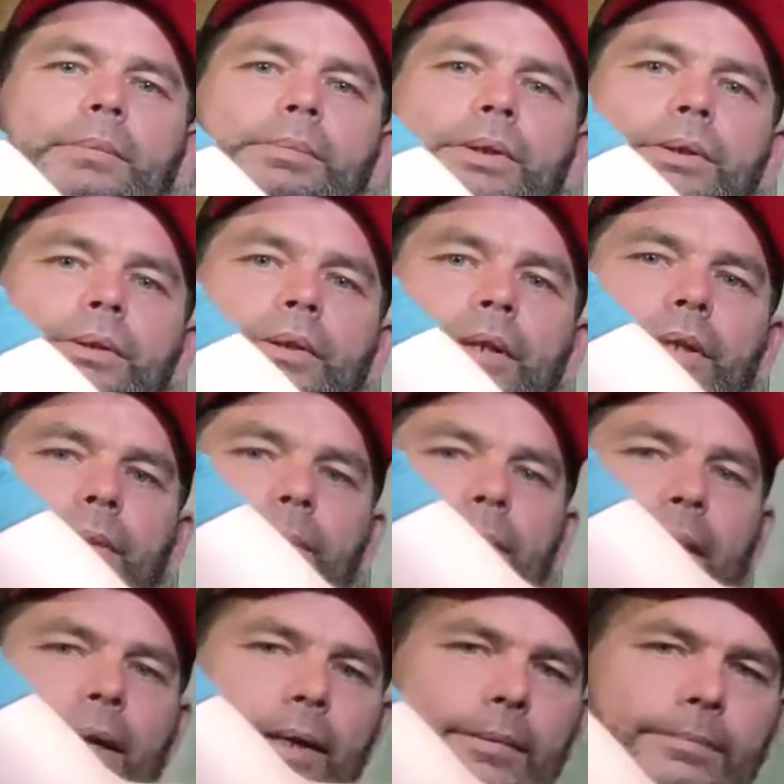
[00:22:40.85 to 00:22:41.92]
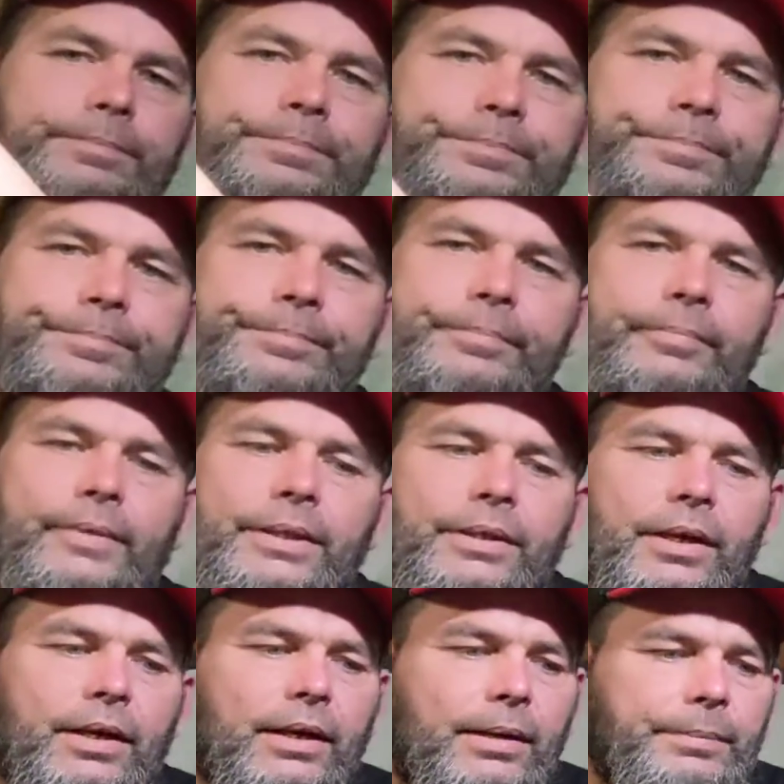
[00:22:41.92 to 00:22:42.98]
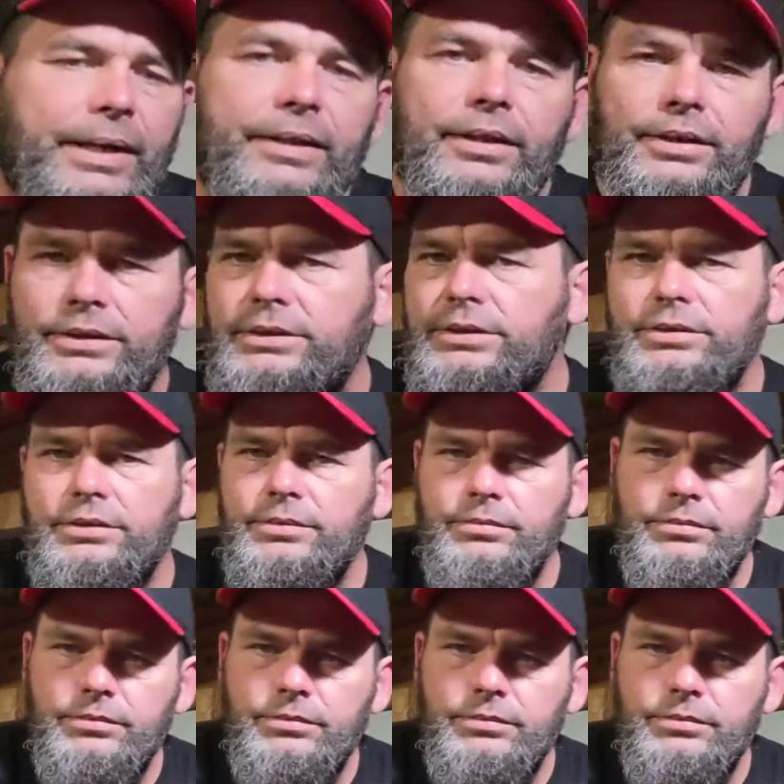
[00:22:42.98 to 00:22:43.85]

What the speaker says: the blue on the red. I think it's